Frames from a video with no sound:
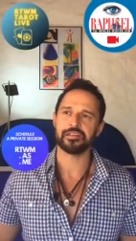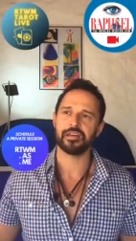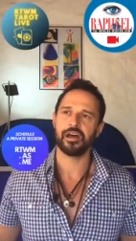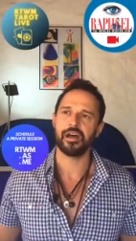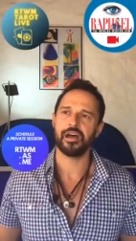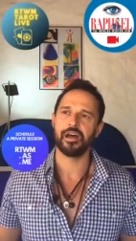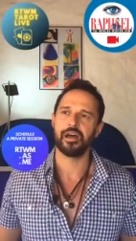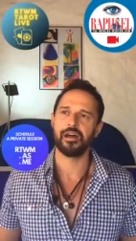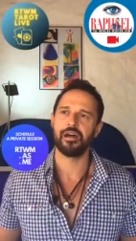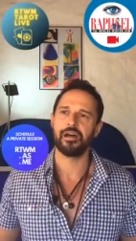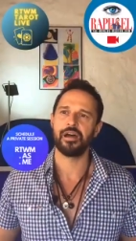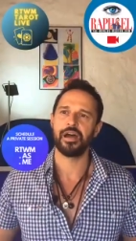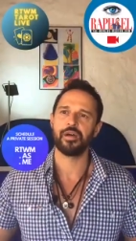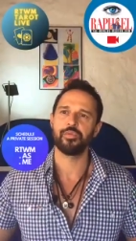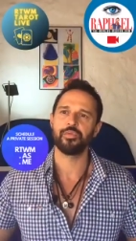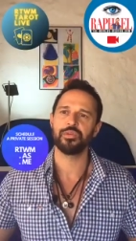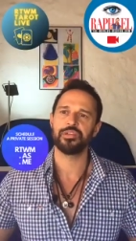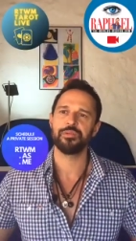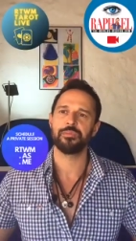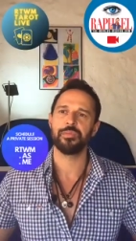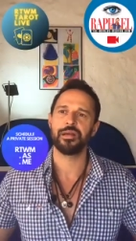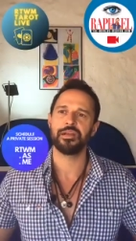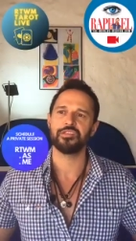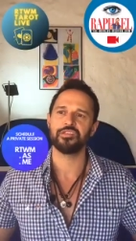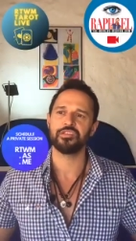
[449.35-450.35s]
I would
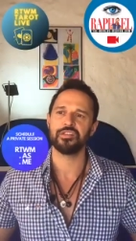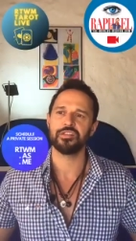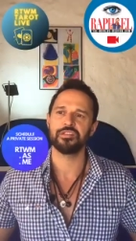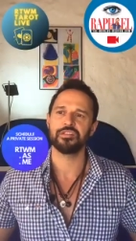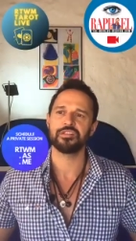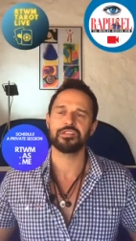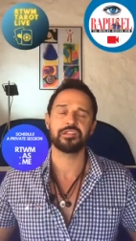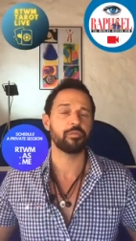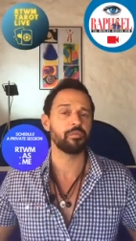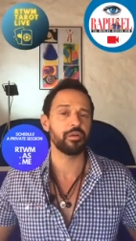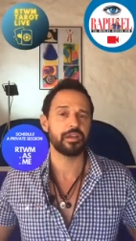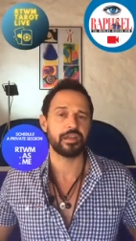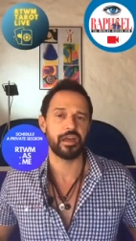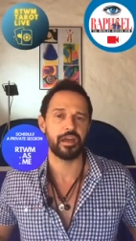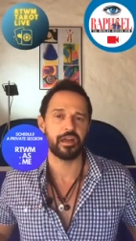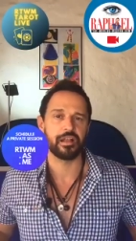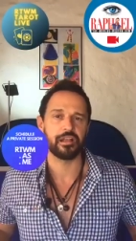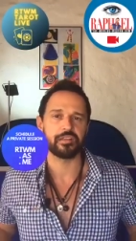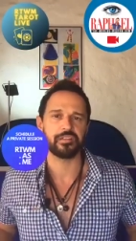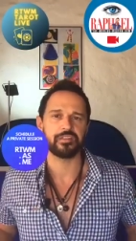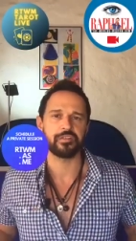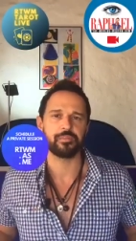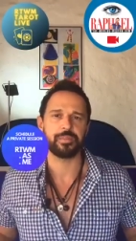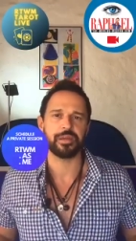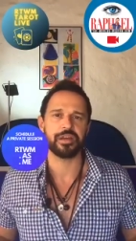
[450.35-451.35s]
imagine someone
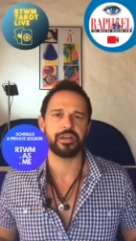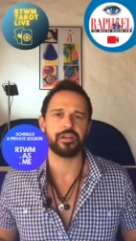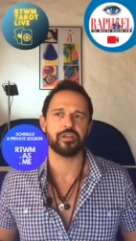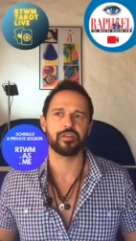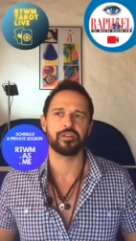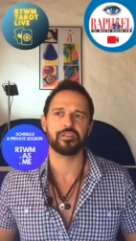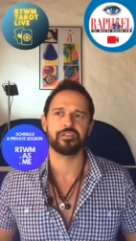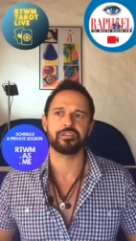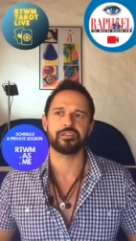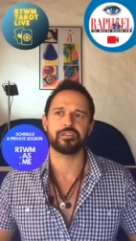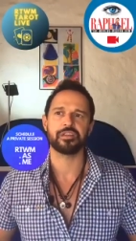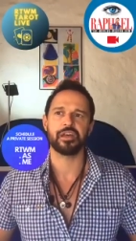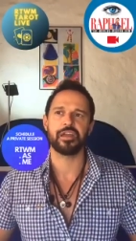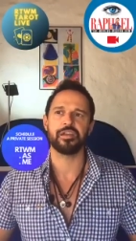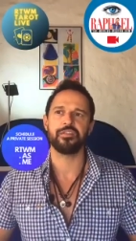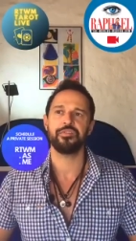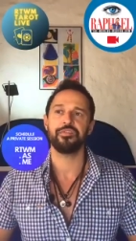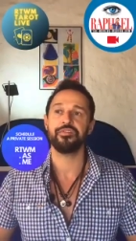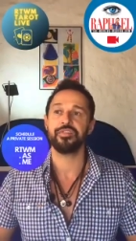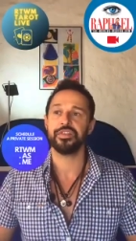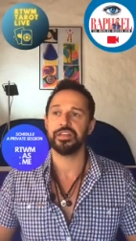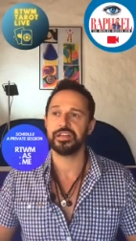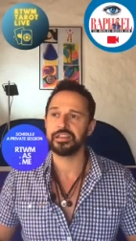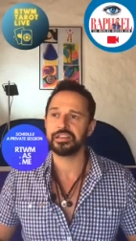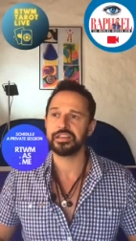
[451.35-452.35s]
else, because I
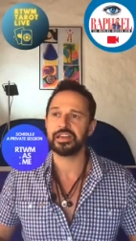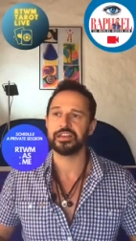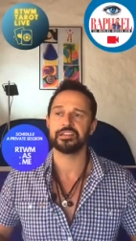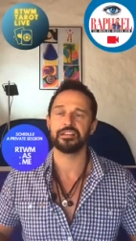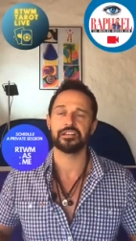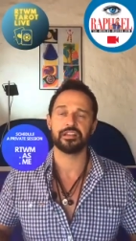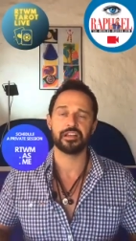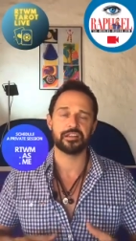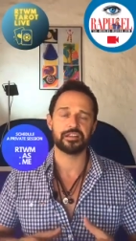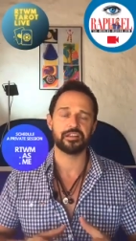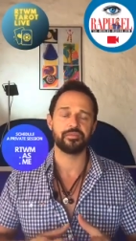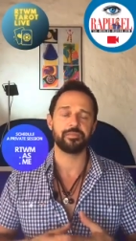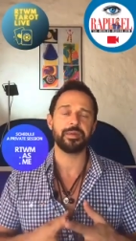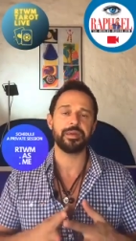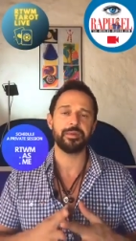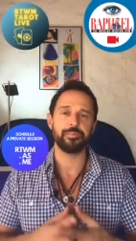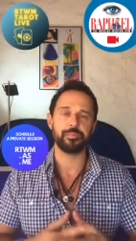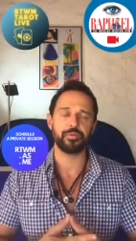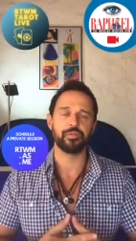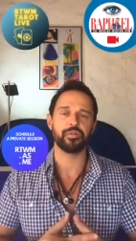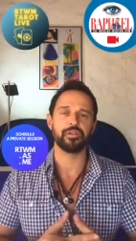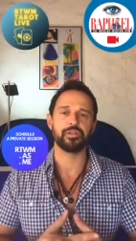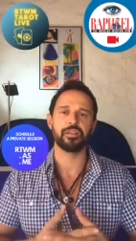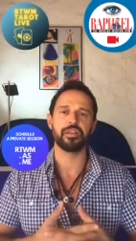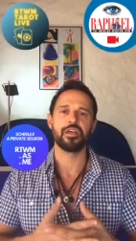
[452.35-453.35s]
feel that a lot of
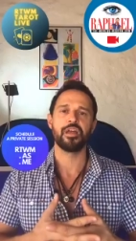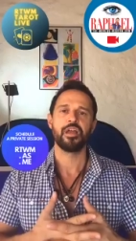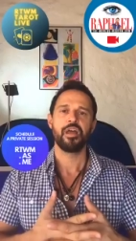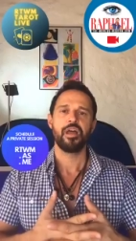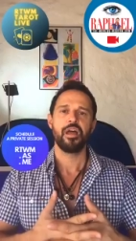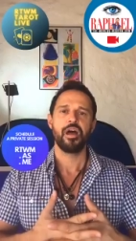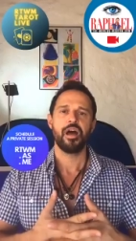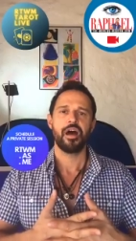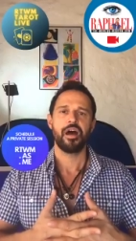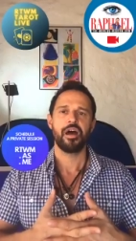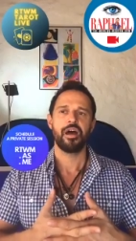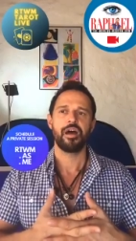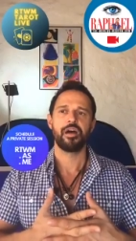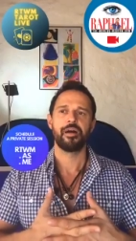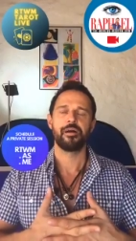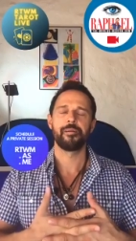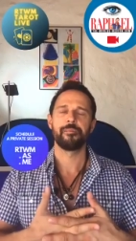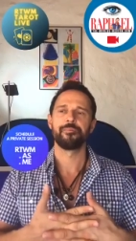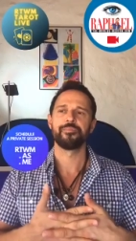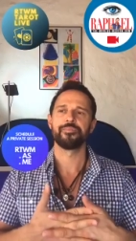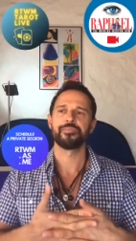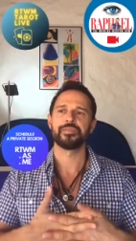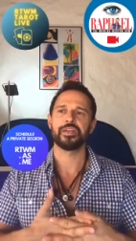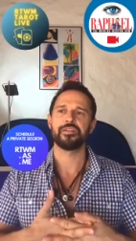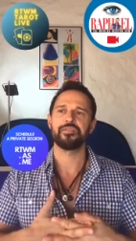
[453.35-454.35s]
people
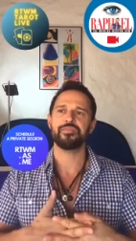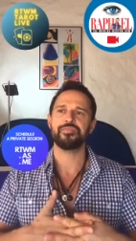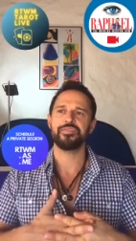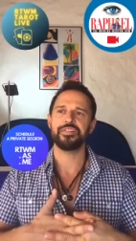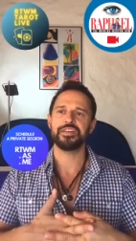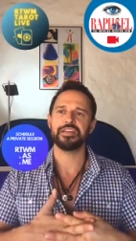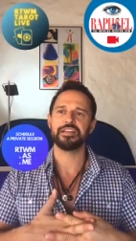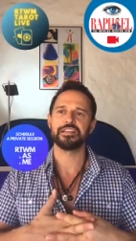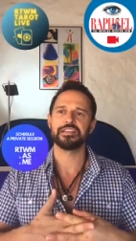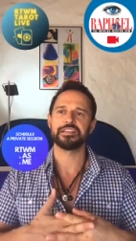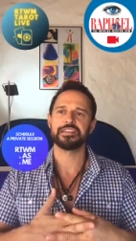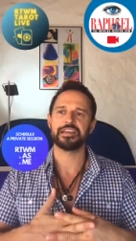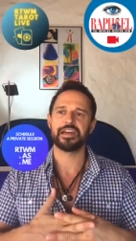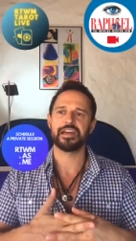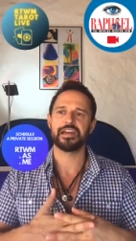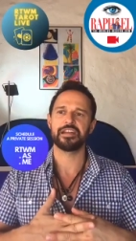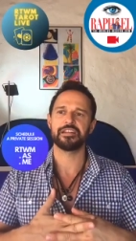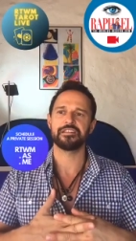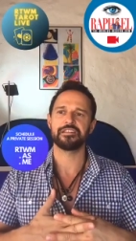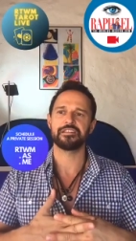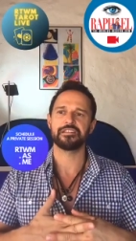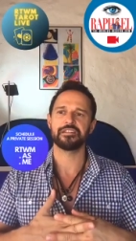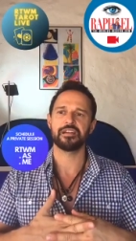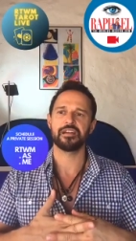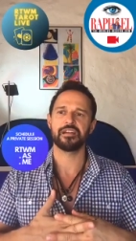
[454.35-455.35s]
feel
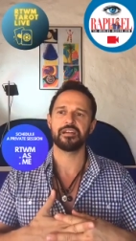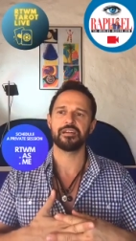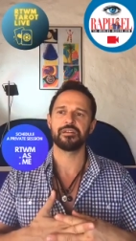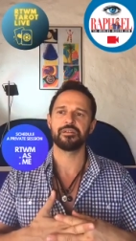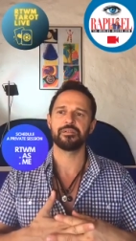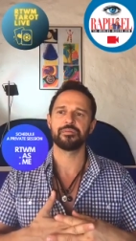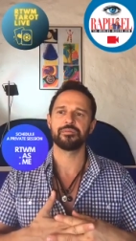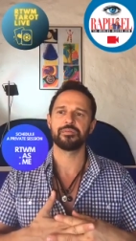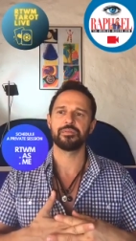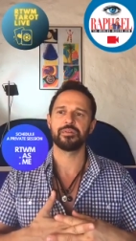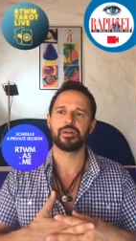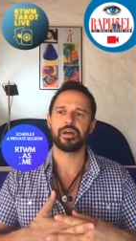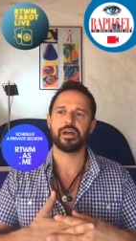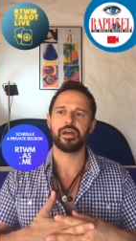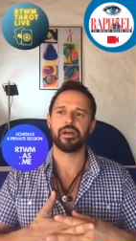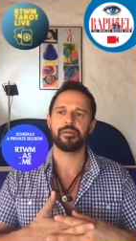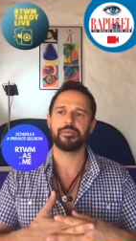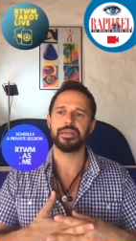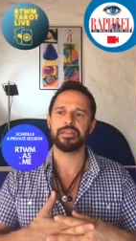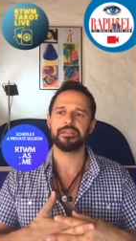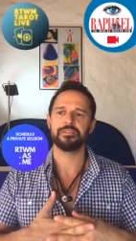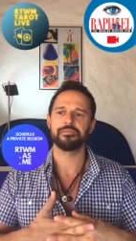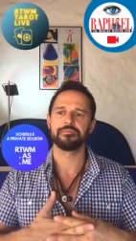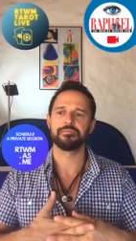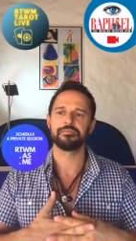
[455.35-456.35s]
that, I
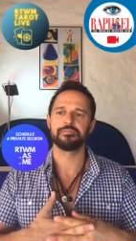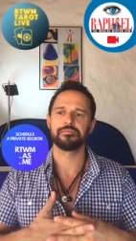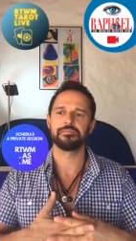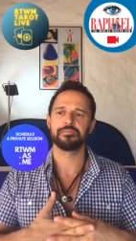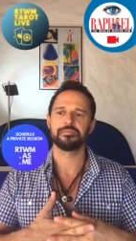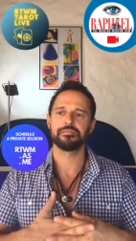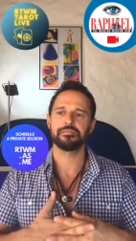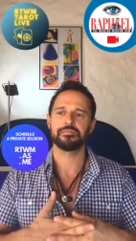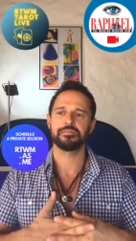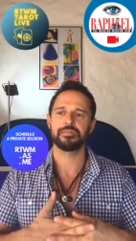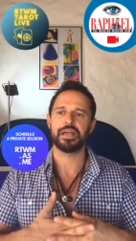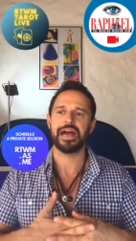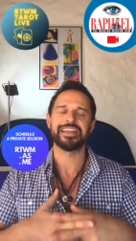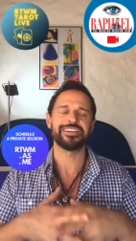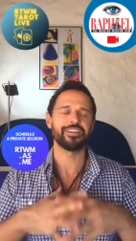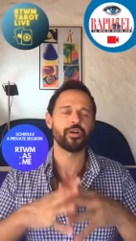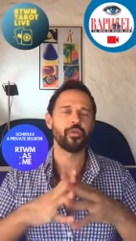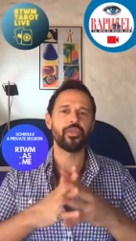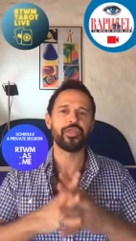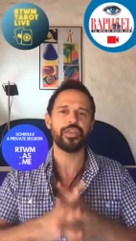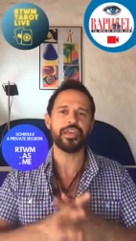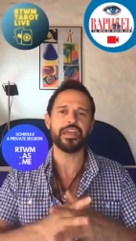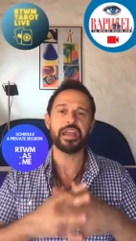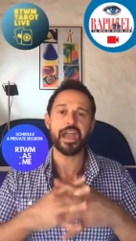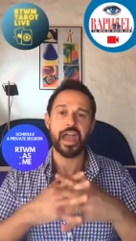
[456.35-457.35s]
mean, I don't
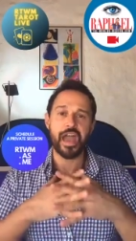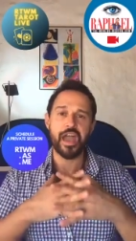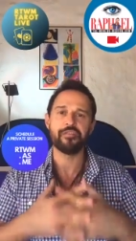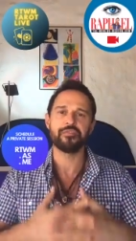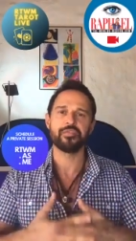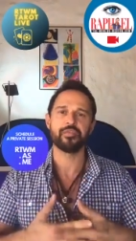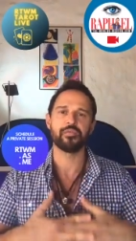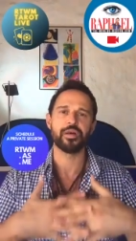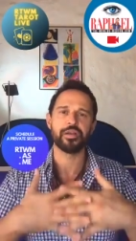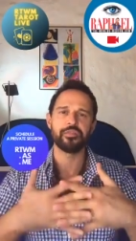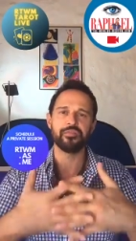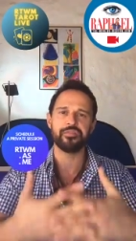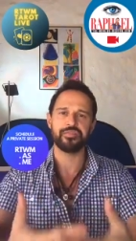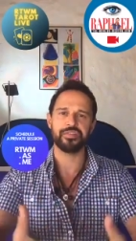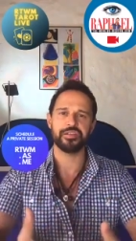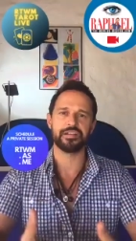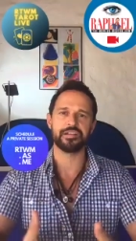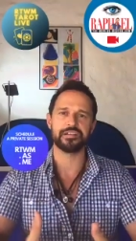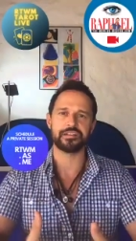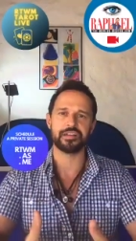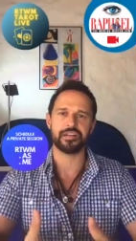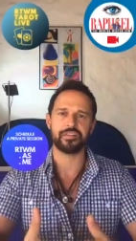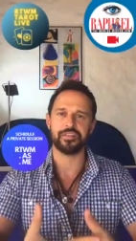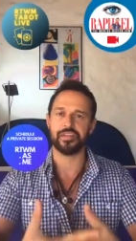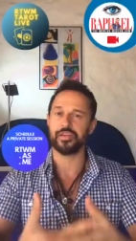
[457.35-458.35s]
think everyone feels
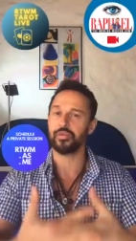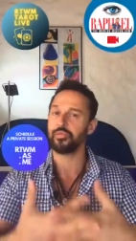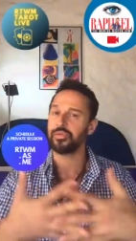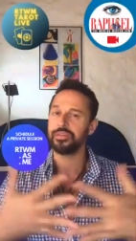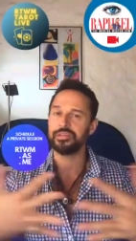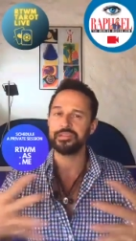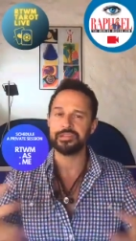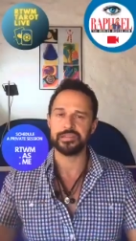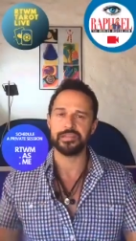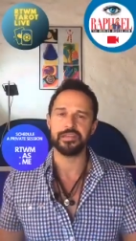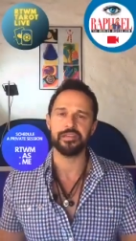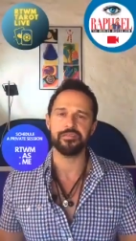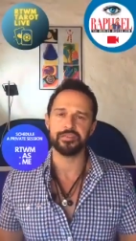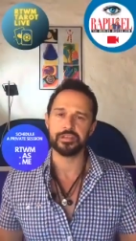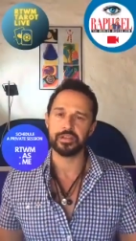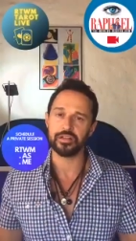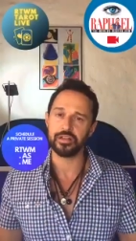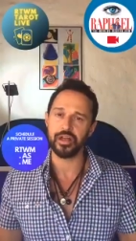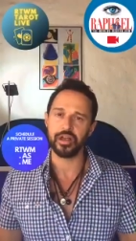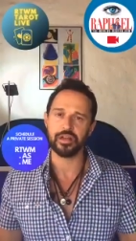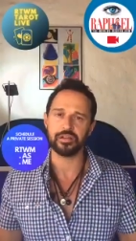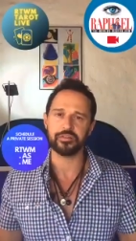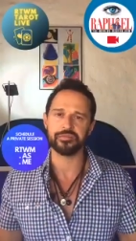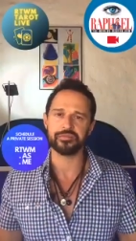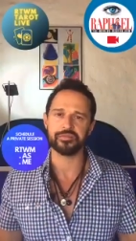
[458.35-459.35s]
that they received a
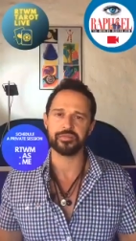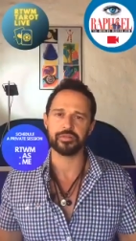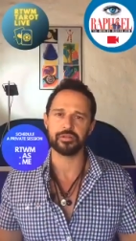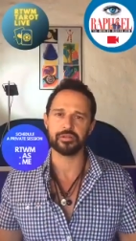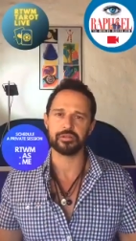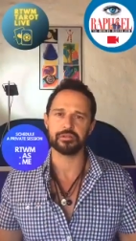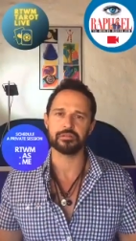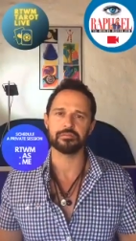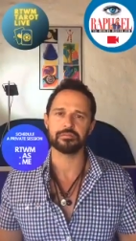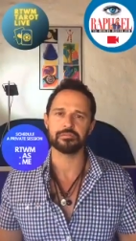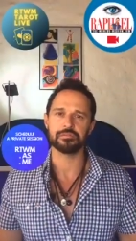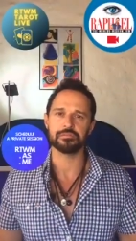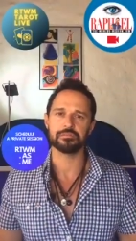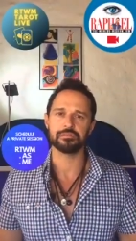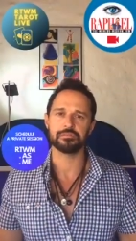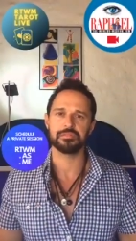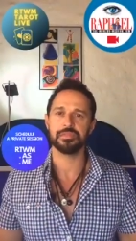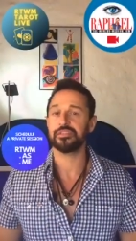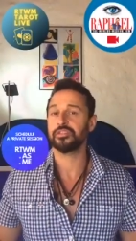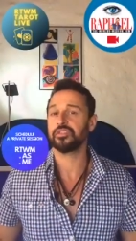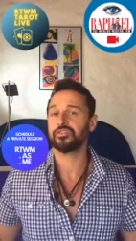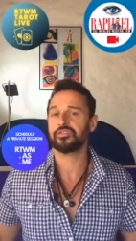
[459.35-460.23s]
lot for Mr.